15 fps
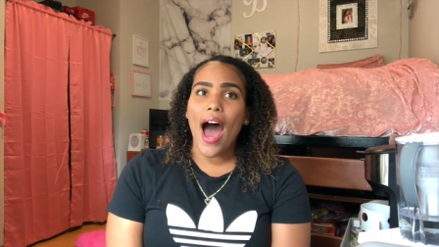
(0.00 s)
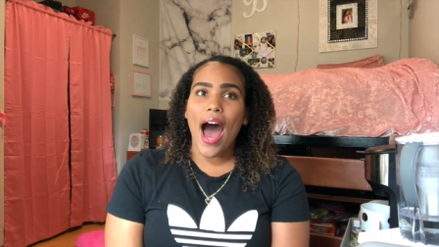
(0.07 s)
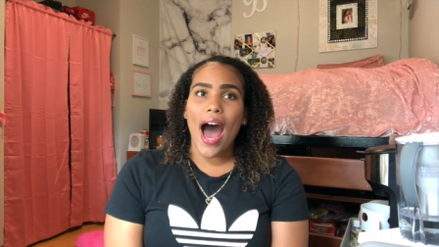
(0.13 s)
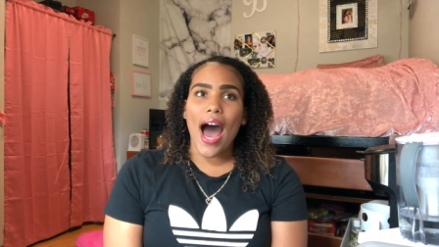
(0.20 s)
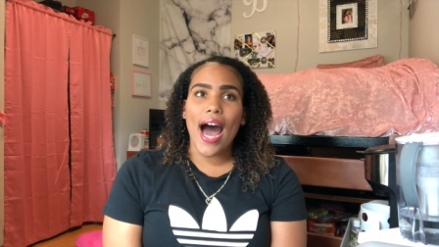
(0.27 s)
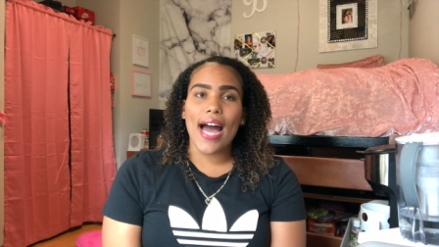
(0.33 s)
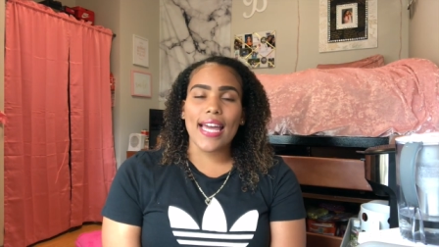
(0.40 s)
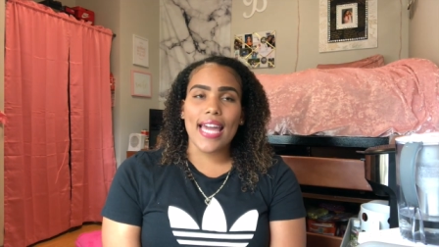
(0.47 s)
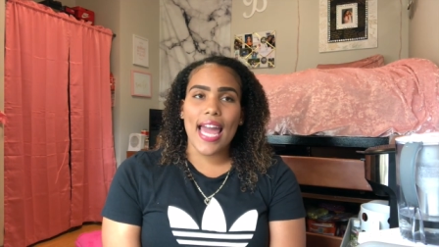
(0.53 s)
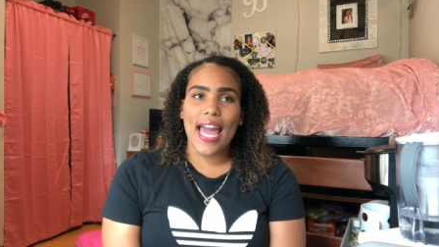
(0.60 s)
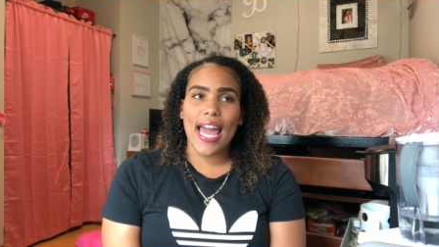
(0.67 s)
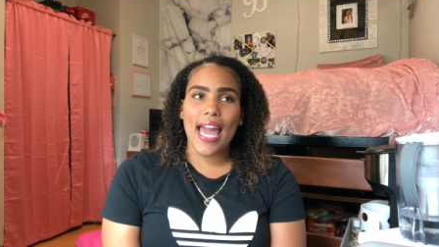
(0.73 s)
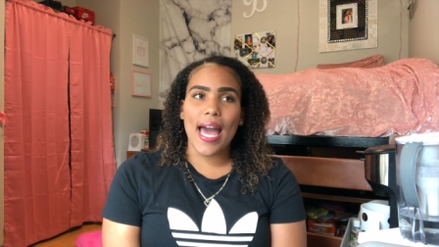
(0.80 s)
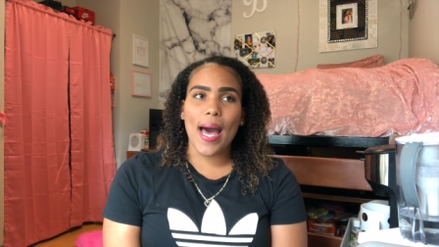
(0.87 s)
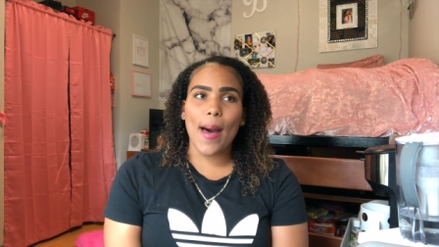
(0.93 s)
I
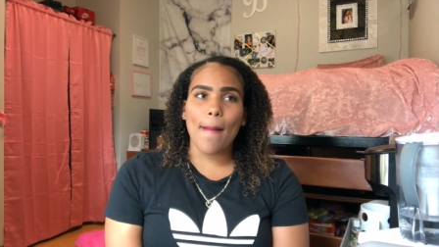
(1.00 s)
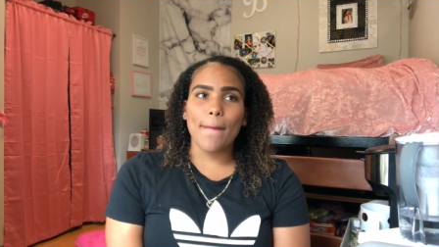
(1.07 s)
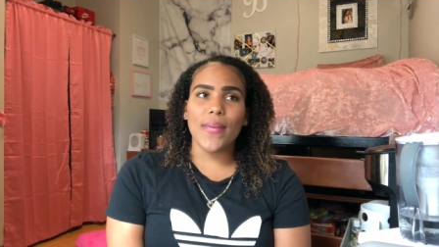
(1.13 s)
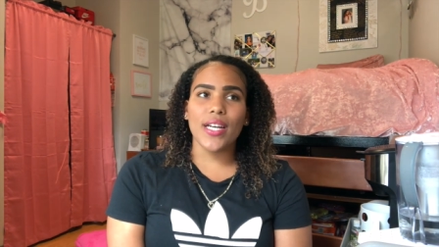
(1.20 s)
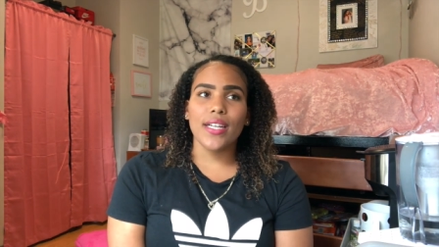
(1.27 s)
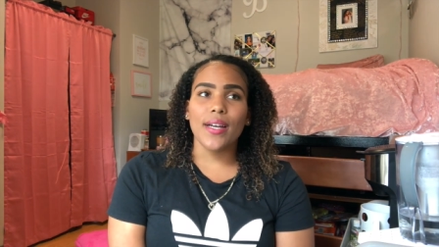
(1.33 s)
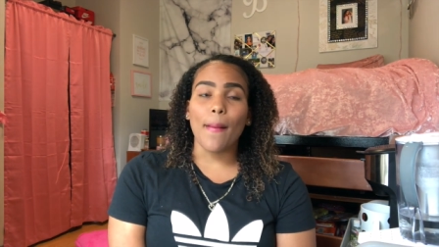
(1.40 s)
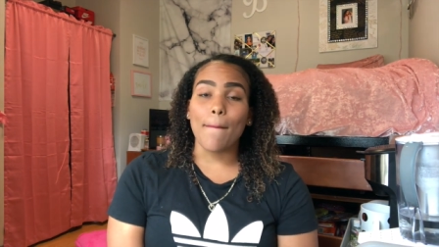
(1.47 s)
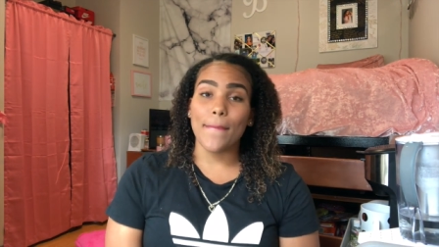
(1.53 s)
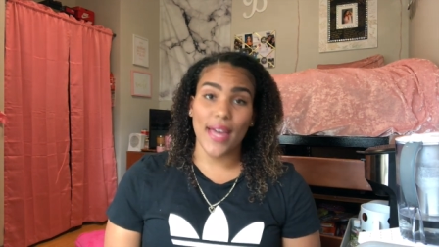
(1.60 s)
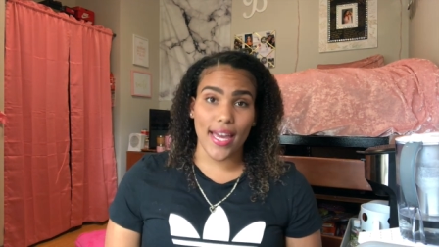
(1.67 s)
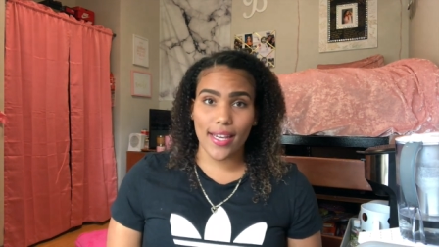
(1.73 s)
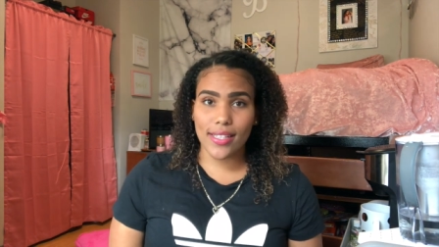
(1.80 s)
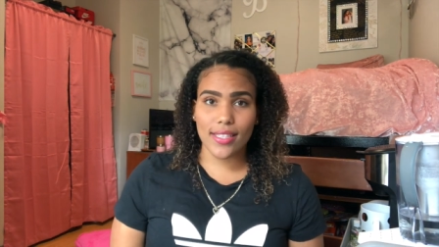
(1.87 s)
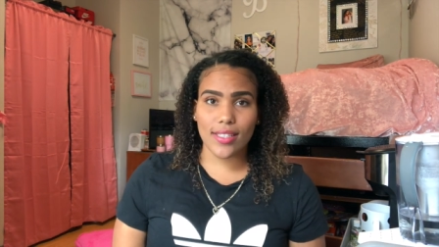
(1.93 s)
am
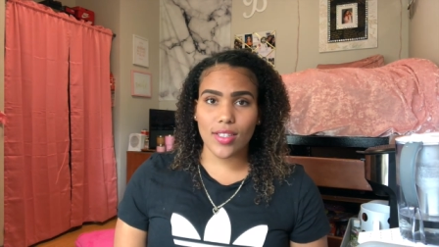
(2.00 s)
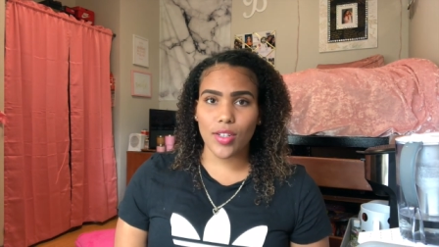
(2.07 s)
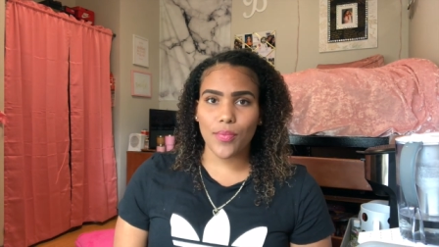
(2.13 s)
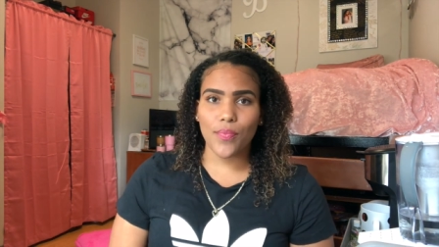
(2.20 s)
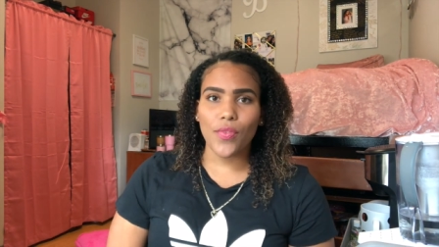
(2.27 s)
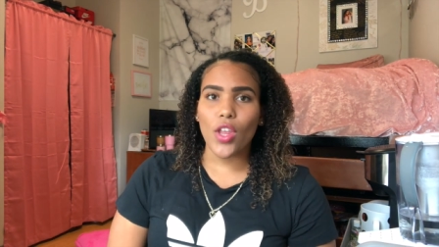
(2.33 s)
mixed.